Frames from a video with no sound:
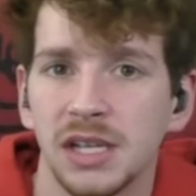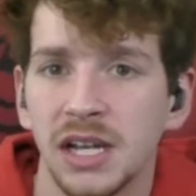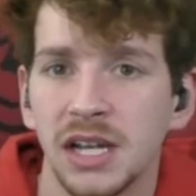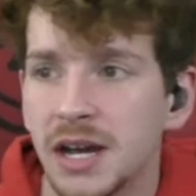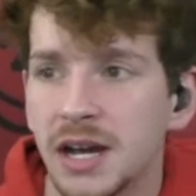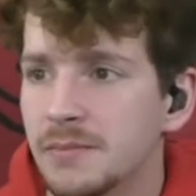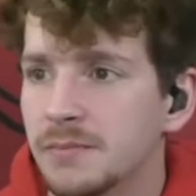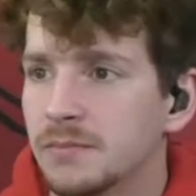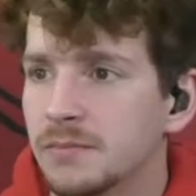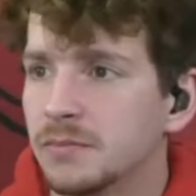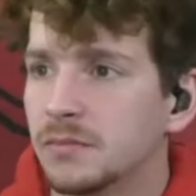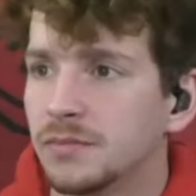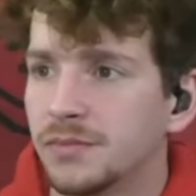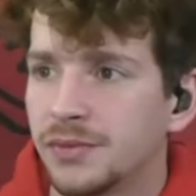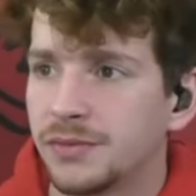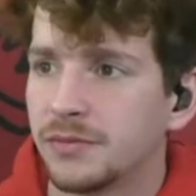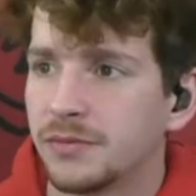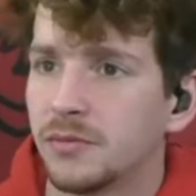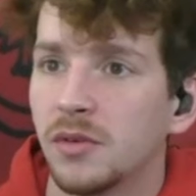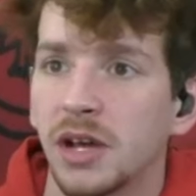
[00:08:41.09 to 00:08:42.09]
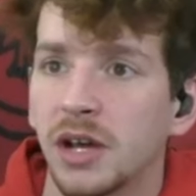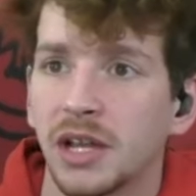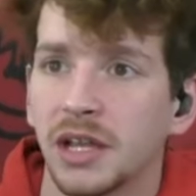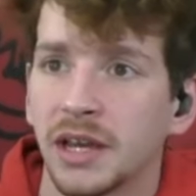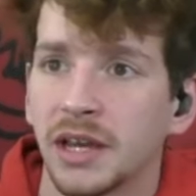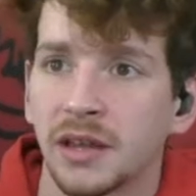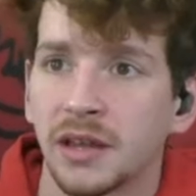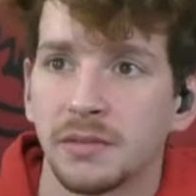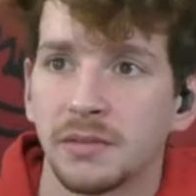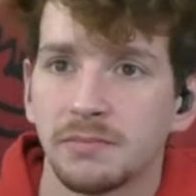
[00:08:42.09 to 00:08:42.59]
And I'm,
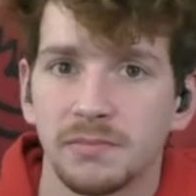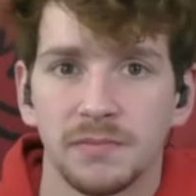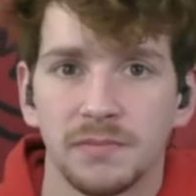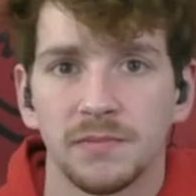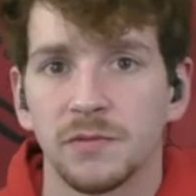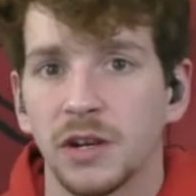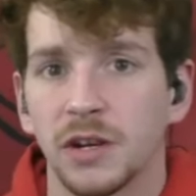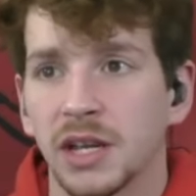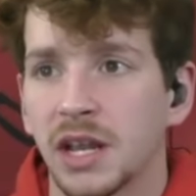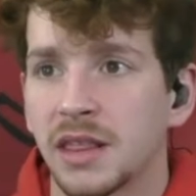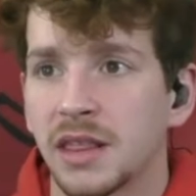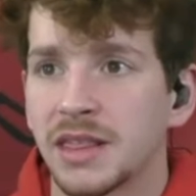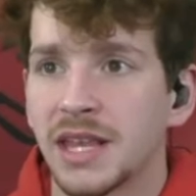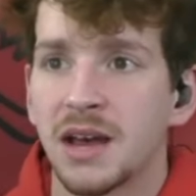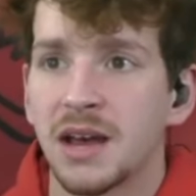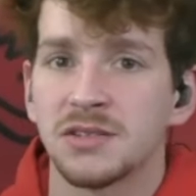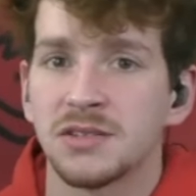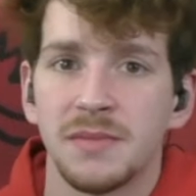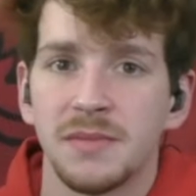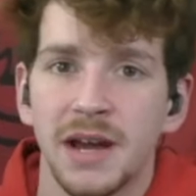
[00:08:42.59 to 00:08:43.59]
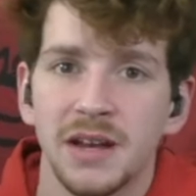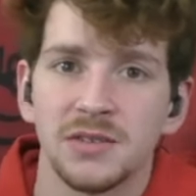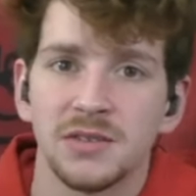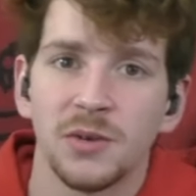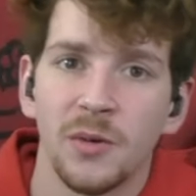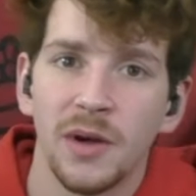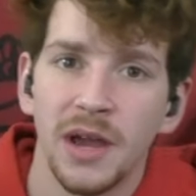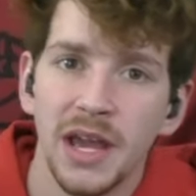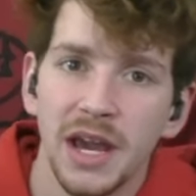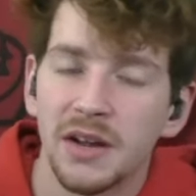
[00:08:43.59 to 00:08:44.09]
like a freaking 1,000 miles
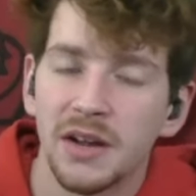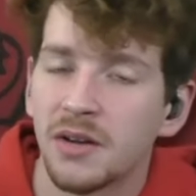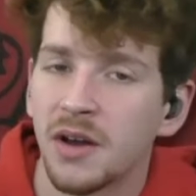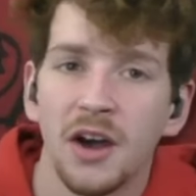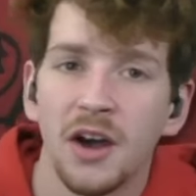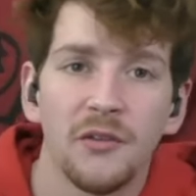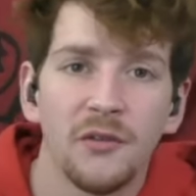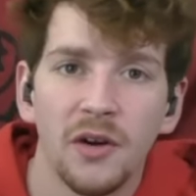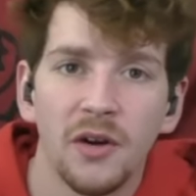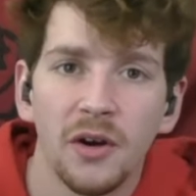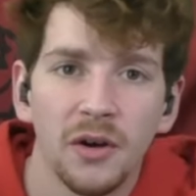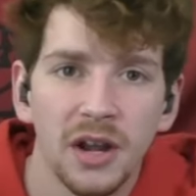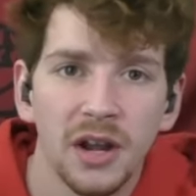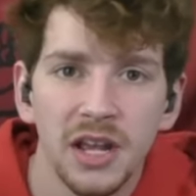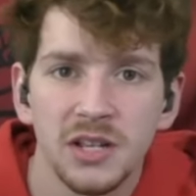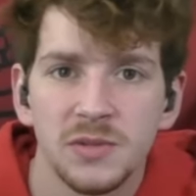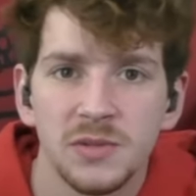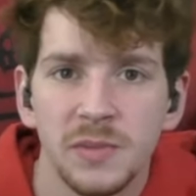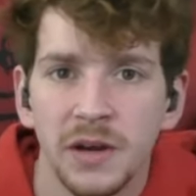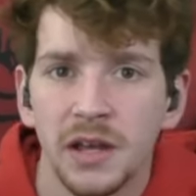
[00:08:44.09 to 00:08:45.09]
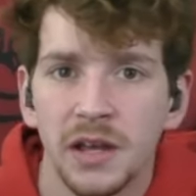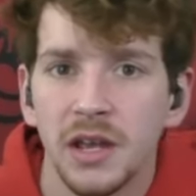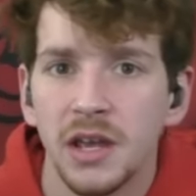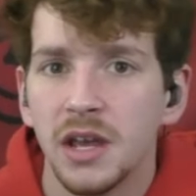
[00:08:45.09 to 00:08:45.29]
away? I don't know how far it is, but